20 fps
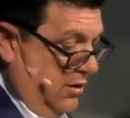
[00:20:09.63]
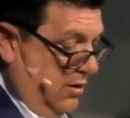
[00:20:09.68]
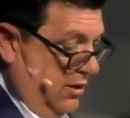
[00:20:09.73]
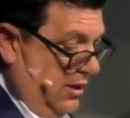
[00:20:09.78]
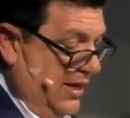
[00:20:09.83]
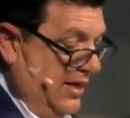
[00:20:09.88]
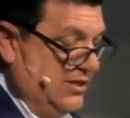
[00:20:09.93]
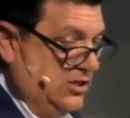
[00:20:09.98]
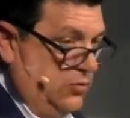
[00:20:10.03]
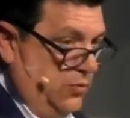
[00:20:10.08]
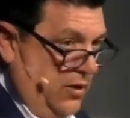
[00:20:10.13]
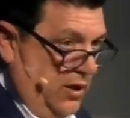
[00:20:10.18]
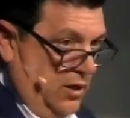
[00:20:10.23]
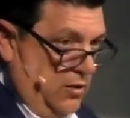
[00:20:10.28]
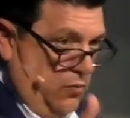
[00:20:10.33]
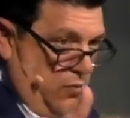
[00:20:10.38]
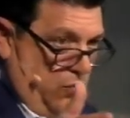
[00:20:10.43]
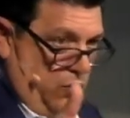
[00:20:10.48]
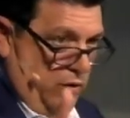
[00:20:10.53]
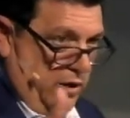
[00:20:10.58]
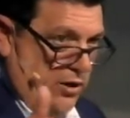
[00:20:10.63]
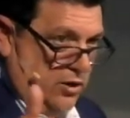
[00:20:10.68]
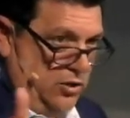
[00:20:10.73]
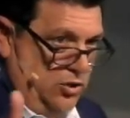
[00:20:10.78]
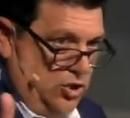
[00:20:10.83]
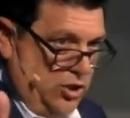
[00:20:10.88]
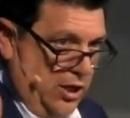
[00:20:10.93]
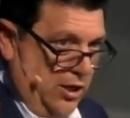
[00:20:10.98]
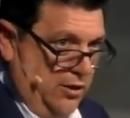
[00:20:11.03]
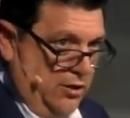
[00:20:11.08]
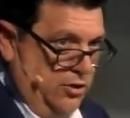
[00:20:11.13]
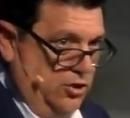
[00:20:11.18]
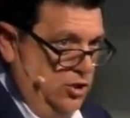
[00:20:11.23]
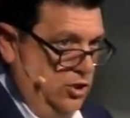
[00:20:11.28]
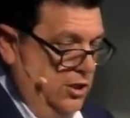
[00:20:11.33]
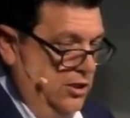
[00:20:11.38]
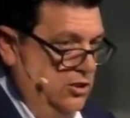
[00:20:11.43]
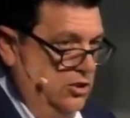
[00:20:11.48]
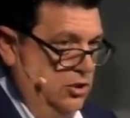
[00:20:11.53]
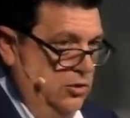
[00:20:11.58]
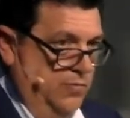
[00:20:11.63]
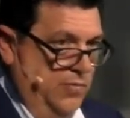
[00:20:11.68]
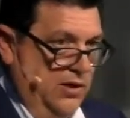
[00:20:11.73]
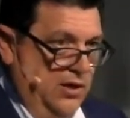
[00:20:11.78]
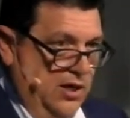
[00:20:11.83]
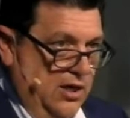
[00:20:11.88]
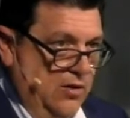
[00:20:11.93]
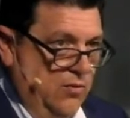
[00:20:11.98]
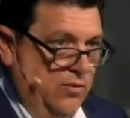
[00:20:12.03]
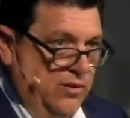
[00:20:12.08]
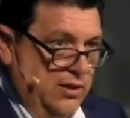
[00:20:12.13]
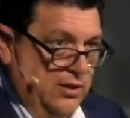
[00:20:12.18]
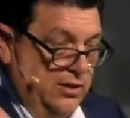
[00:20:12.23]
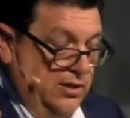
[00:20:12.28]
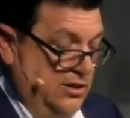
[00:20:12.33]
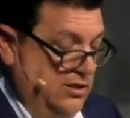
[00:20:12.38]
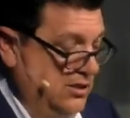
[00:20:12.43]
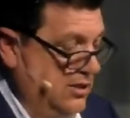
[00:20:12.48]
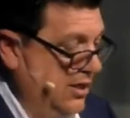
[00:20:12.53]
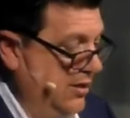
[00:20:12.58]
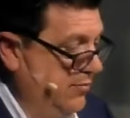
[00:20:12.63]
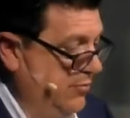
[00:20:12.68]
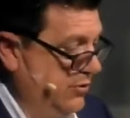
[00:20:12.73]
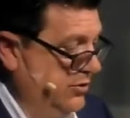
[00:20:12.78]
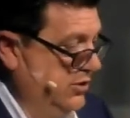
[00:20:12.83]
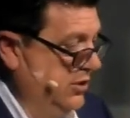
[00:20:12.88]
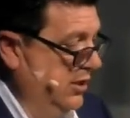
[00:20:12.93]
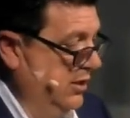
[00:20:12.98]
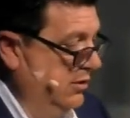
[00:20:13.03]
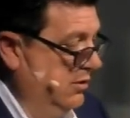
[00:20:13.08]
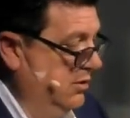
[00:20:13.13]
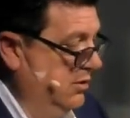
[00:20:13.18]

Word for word: Last week, Rick challenged us to begin with at least 10%.